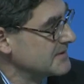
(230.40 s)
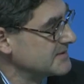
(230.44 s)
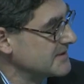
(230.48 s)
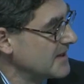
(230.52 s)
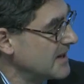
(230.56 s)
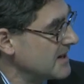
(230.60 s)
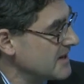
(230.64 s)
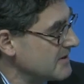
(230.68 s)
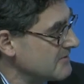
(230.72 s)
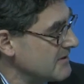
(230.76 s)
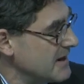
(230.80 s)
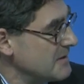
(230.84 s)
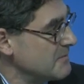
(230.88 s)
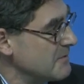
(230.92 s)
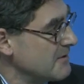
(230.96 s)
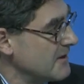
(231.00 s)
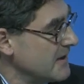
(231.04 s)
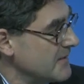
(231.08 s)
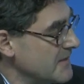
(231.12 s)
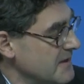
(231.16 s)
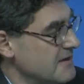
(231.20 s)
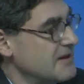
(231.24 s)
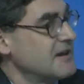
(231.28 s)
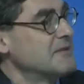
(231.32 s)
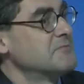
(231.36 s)
Saudi Arabia
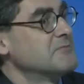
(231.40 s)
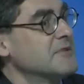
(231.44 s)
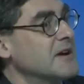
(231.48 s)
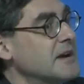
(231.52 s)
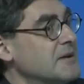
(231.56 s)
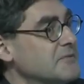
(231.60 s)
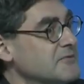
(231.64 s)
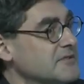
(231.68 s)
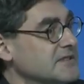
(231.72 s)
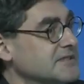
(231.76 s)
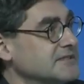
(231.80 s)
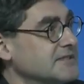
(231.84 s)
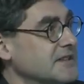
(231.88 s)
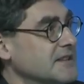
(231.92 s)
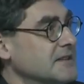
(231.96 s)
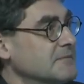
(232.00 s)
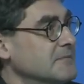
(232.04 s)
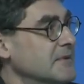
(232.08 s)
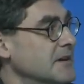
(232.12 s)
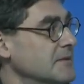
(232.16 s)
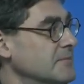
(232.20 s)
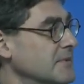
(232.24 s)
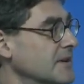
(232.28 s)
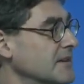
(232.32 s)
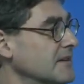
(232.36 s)
and the Emirates at the
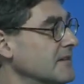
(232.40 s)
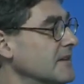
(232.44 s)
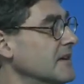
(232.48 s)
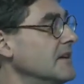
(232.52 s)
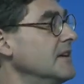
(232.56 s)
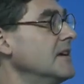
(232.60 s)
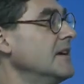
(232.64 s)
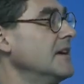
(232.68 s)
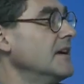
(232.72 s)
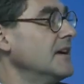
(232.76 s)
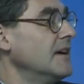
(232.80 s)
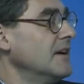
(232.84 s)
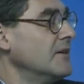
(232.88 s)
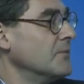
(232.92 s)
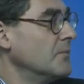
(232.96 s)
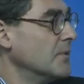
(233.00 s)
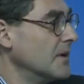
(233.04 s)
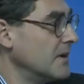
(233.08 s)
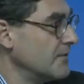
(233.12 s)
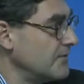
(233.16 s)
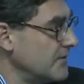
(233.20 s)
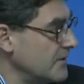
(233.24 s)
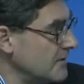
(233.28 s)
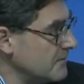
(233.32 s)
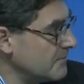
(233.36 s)
moment?
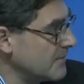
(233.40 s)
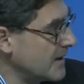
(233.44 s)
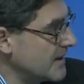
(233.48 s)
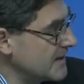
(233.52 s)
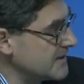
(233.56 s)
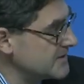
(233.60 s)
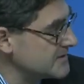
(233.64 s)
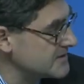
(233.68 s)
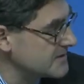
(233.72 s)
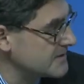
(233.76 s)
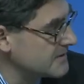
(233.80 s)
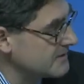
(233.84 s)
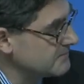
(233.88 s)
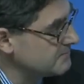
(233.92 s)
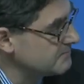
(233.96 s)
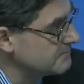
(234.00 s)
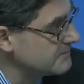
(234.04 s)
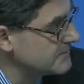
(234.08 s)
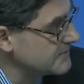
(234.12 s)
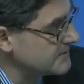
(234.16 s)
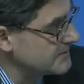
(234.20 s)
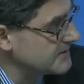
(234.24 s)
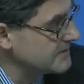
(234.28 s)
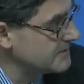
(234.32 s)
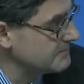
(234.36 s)
What have you managed to,
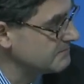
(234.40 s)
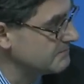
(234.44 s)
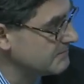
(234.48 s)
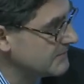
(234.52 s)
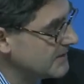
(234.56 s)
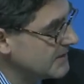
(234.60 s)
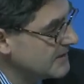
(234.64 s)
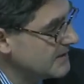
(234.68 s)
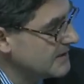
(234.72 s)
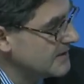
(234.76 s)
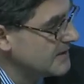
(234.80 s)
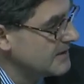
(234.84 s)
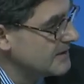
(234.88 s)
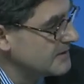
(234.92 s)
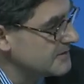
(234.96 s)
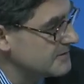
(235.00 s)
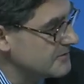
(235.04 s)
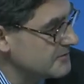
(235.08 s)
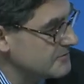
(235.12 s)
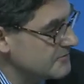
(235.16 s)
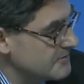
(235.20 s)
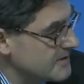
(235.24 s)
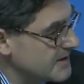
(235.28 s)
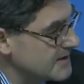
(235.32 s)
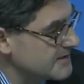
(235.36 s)
to
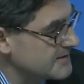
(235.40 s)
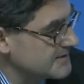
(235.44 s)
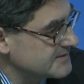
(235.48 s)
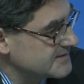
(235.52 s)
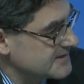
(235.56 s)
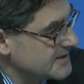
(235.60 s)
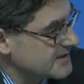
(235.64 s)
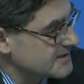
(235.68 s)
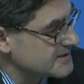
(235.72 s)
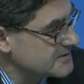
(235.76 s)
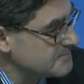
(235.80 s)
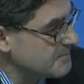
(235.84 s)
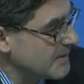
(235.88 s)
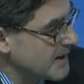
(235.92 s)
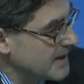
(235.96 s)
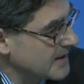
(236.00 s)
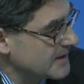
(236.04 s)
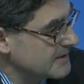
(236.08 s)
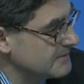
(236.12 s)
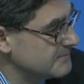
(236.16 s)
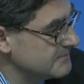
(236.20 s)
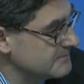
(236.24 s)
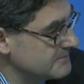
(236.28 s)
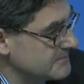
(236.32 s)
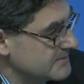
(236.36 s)
do, really, to stitch
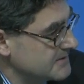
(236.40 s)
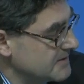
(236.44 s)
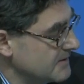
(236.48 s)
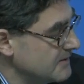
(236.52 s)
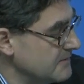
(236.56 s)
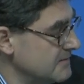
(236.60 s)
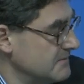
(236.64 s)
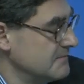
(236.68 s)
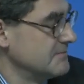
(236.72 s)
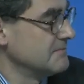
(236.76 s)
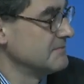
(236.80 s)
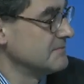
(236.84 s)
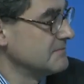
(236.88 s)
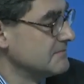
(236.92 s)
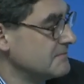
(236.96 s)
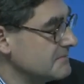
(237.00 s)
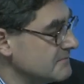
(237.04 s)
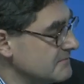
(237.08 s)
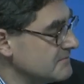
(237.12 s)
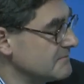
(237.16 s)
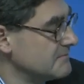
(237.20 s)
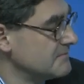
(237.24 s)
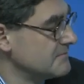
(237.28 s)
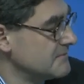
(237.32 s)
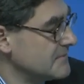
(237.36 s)
back the
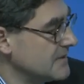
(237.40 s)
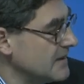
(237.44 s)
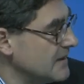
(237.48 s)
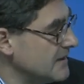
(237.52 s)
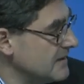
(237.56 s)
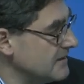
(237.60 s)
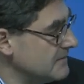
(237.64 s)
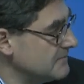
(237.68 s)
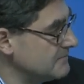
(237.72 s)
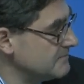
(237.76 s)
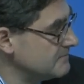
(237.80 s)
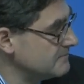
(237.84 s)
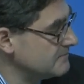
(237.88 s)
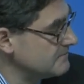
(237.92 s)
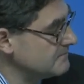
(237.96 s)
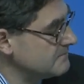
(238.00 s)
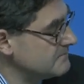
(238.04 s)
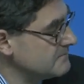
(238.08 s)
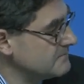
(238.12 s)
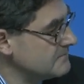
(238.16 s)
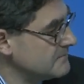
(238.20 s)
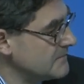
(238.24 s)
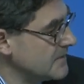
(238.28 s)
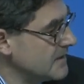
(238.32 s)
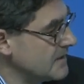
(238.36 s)
um,
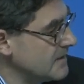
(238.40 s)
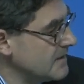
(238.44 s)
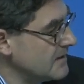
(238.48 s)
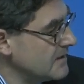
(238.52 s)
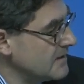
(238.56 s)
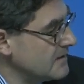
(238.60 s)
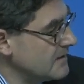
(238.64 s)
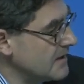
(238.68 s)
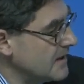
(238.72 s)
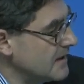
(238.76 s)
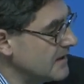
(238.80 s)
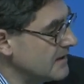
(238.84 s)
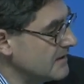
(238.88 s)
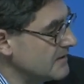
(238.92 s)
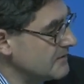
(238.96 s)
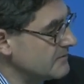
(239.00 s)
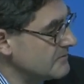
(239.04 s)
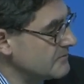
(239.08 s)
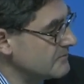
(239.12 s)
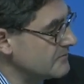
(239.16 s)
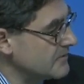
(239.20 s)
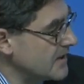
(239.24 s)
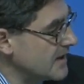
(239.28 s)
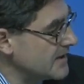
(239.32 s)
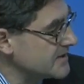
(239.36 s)
uh,
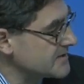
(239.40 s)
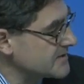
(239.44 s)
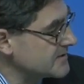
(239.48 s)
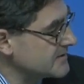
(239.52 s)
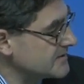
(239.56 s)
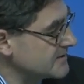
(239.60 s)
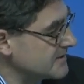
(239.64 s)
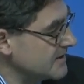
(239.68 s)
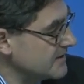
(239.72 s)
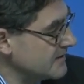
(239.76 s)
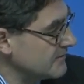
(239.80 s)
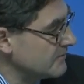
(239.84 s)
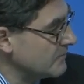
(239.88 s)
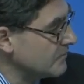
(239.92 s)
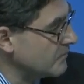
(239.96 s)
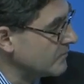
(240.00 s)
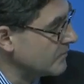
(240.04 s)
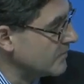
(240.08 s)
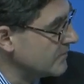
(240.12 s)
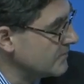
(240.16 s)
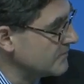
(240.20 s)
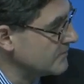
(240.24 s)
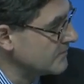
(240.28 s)
relations? And